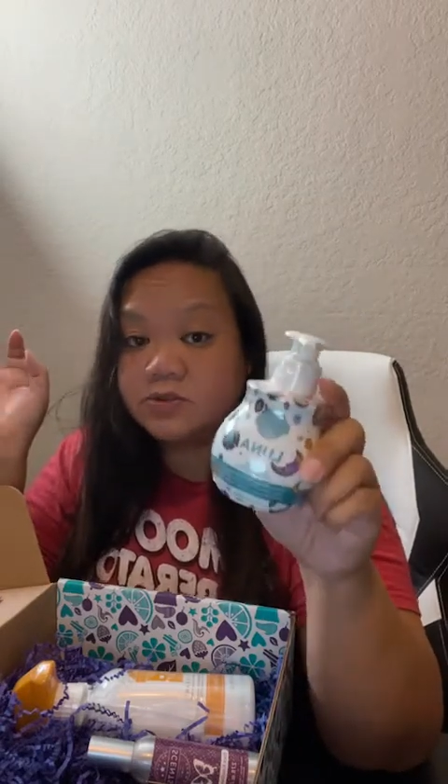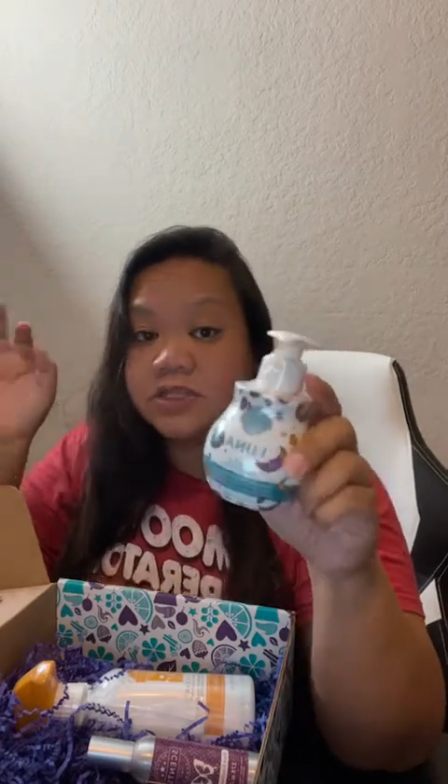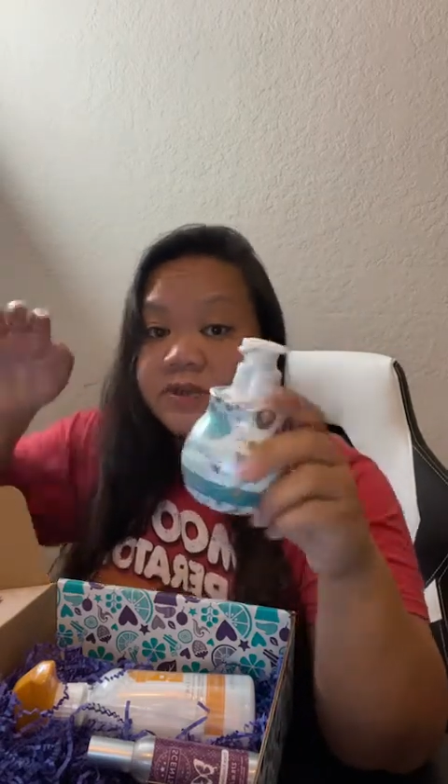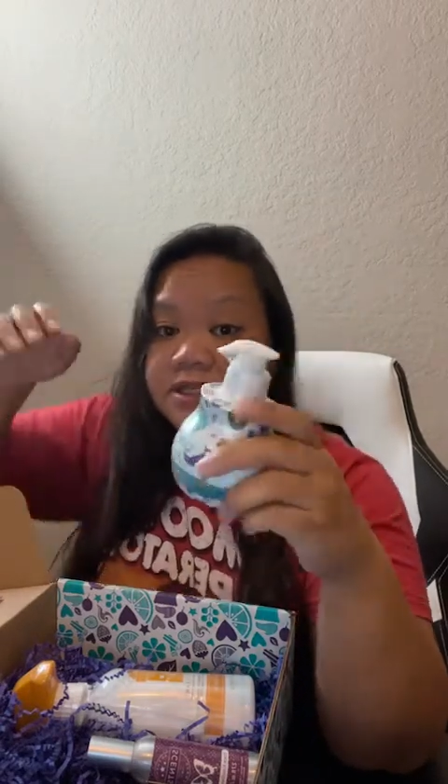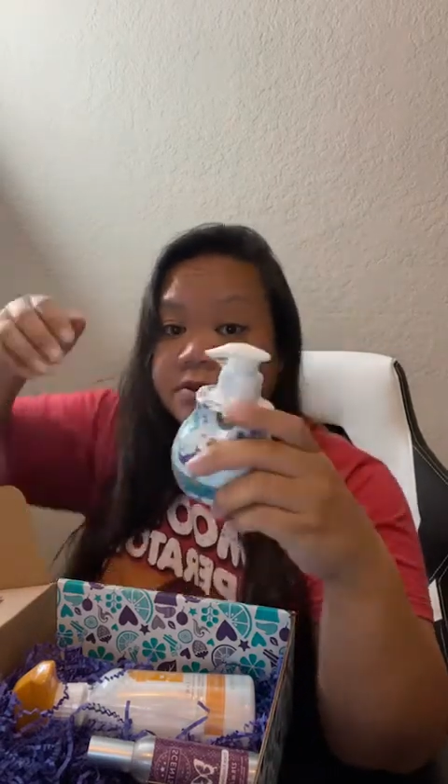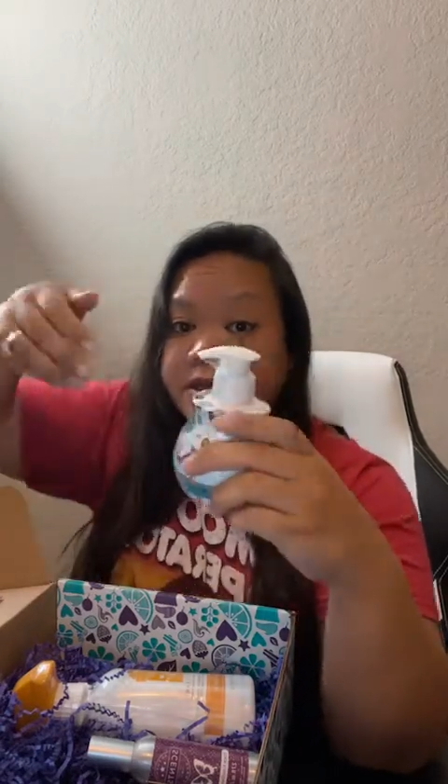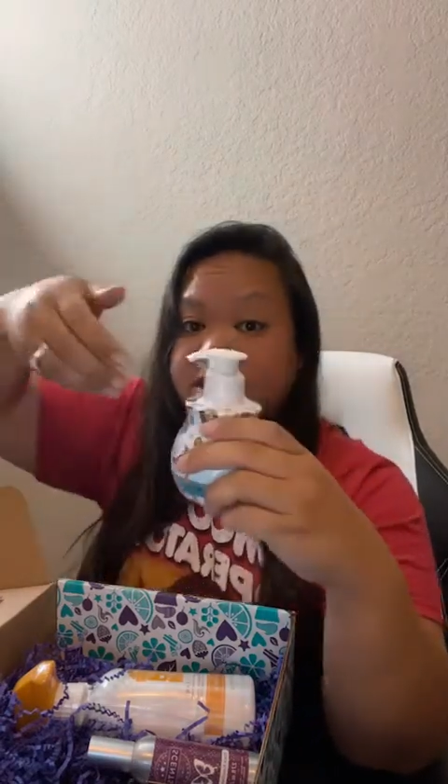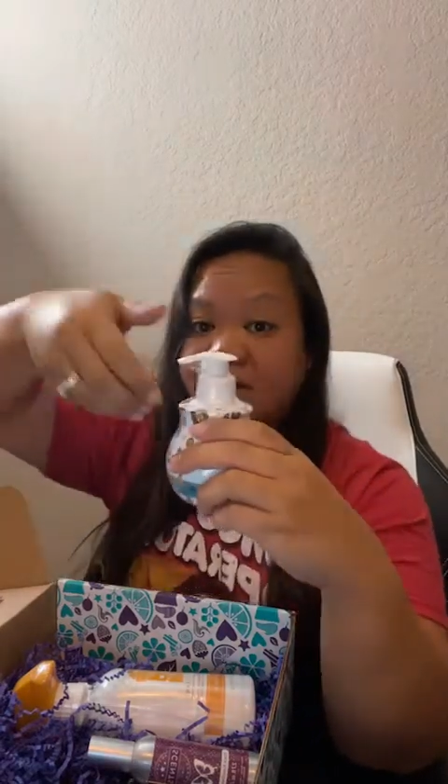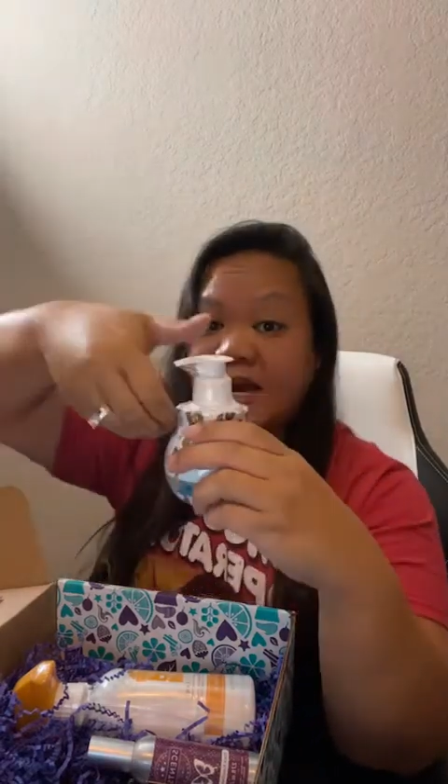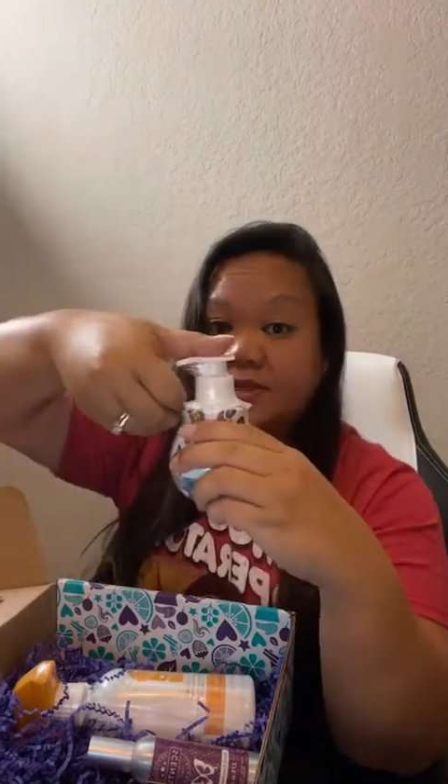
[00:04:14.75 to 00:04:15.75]
dispenser because
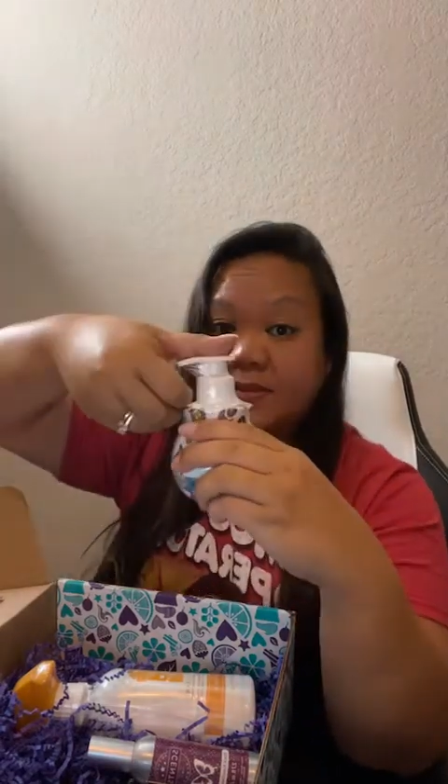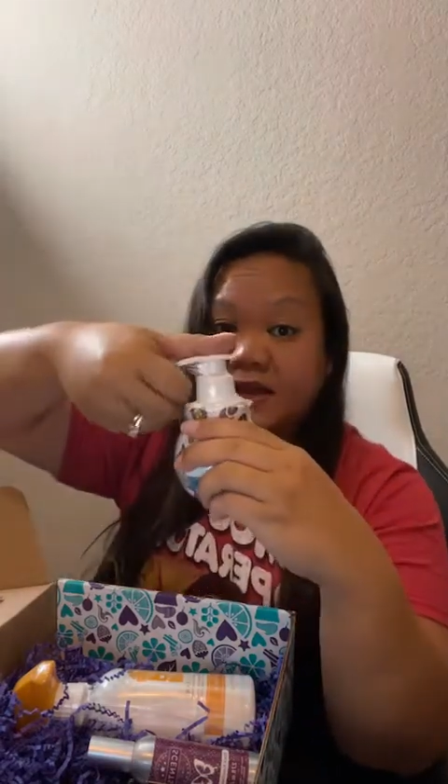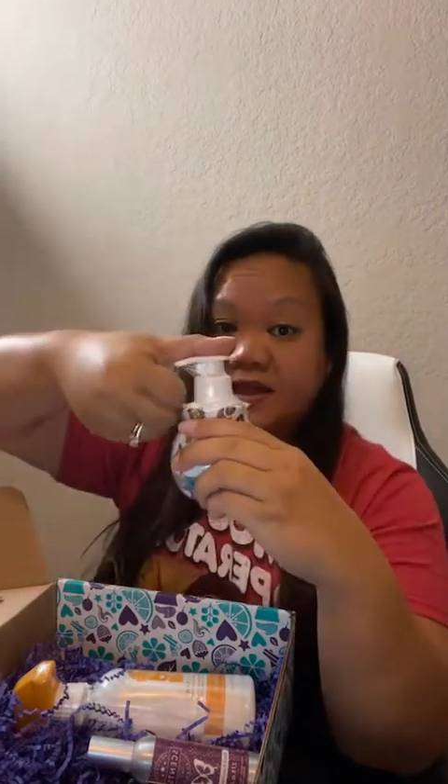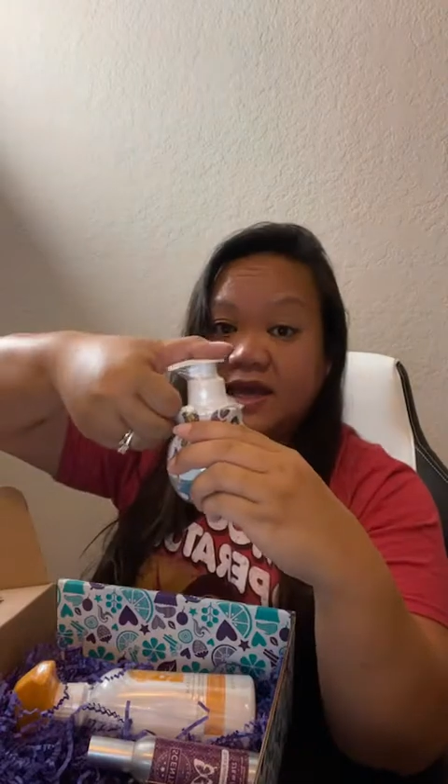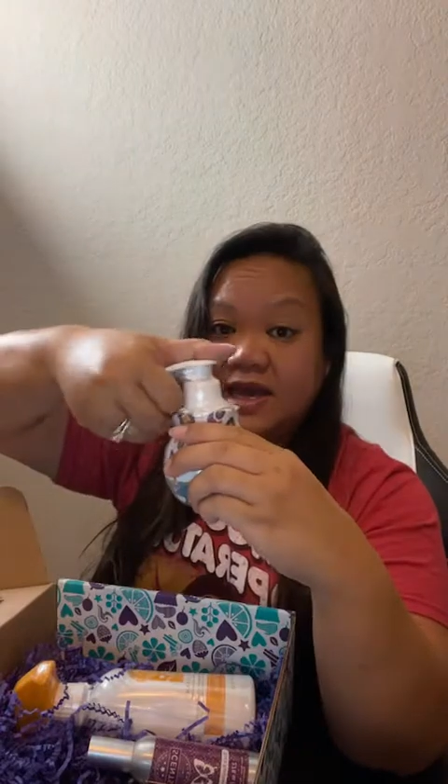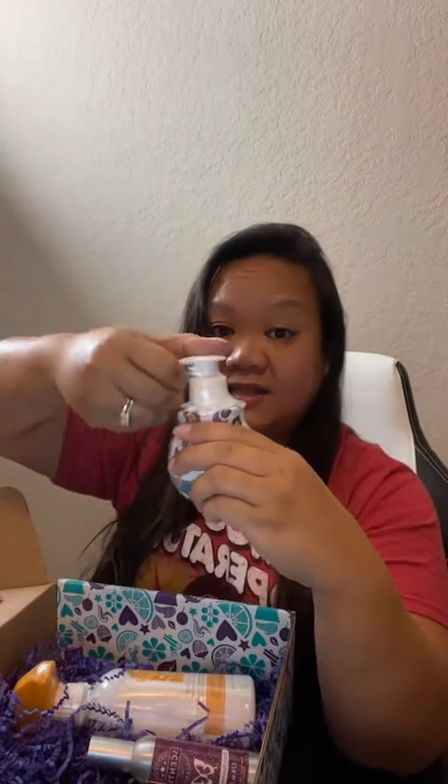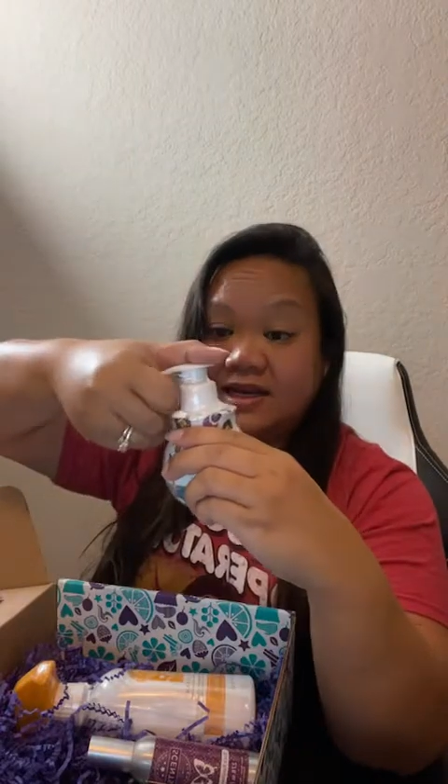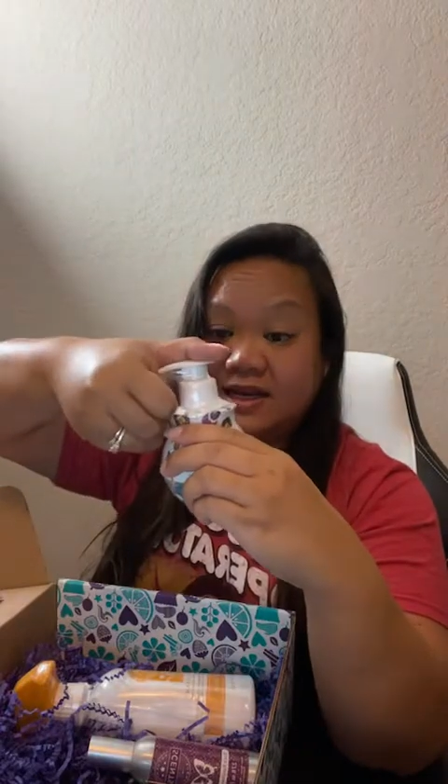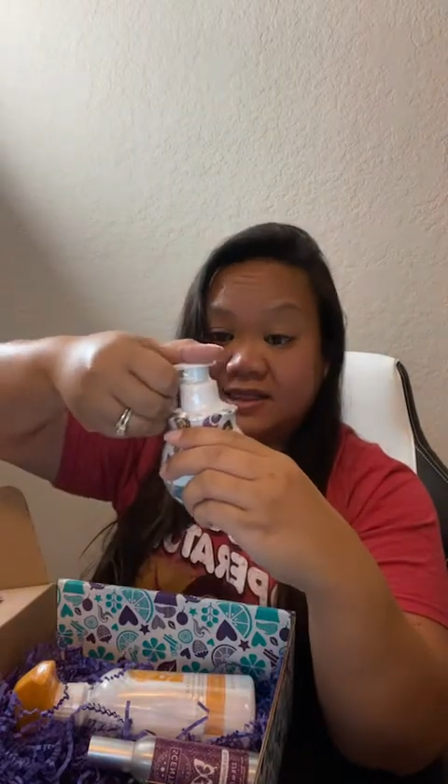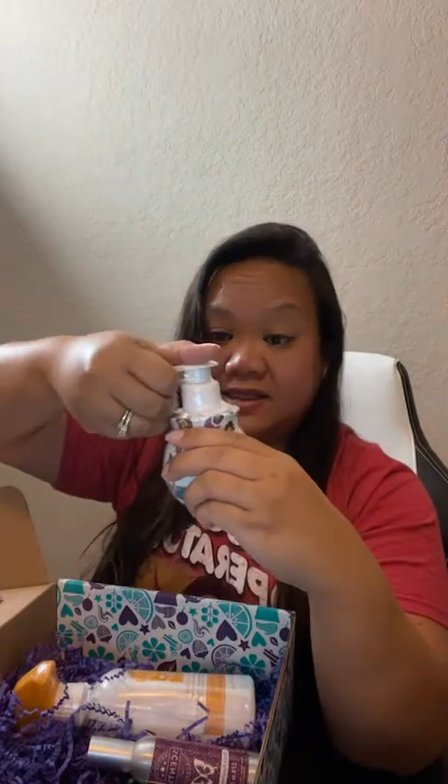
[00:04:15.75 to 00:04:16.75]
he has manly hands and
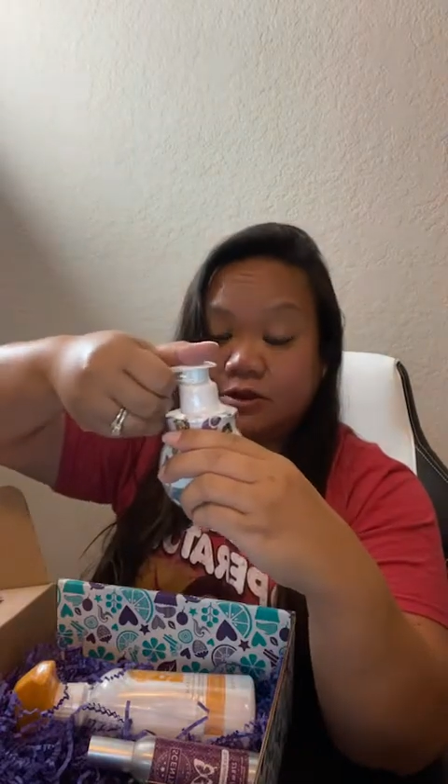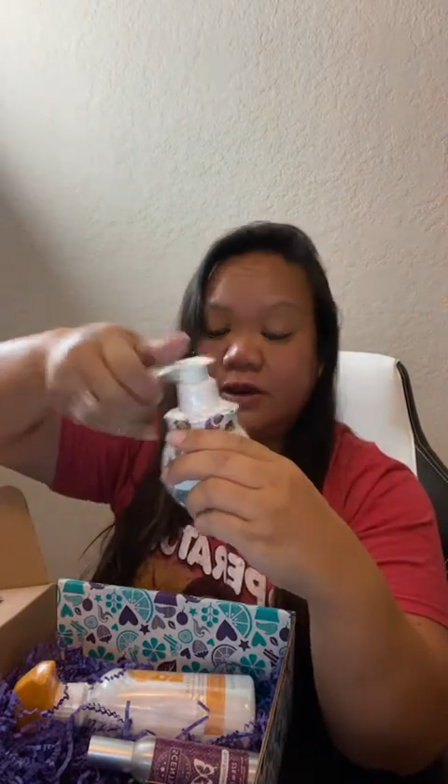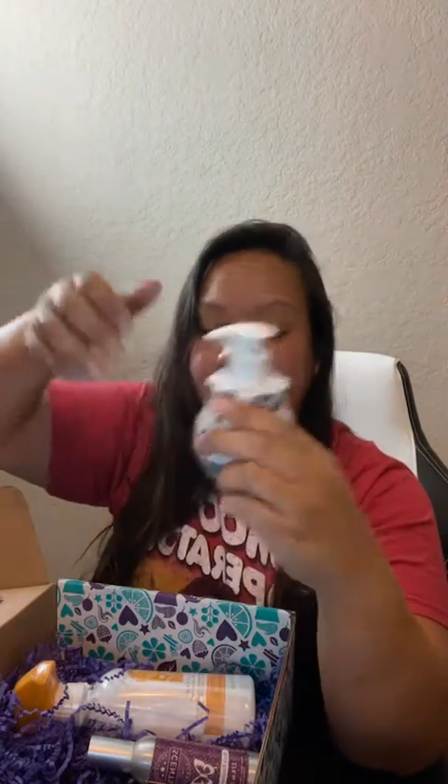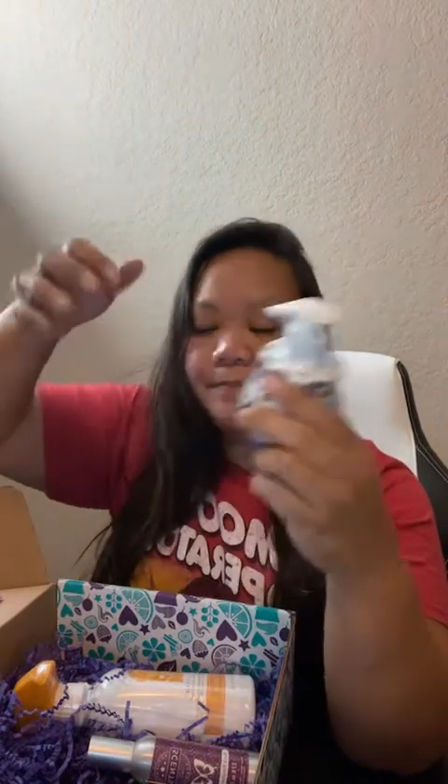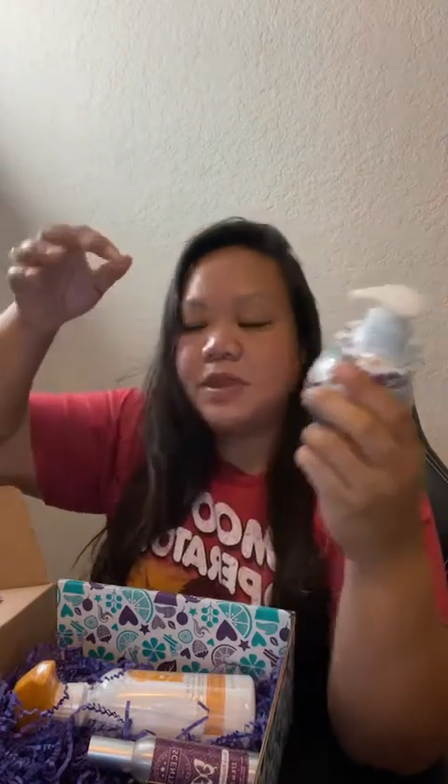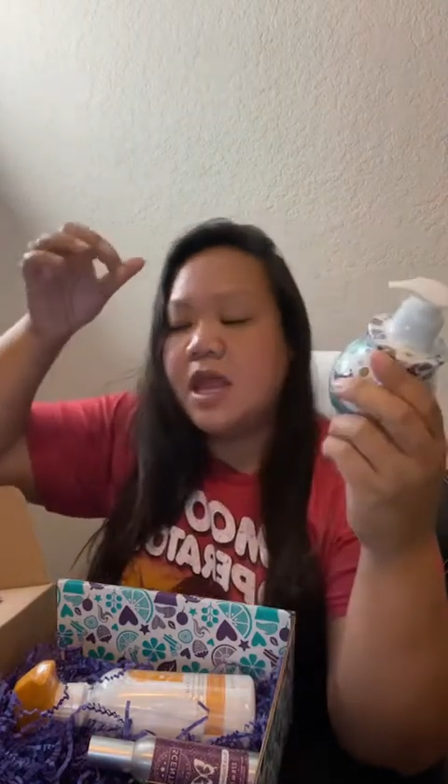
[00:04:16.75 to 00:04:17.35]
it gets in the way,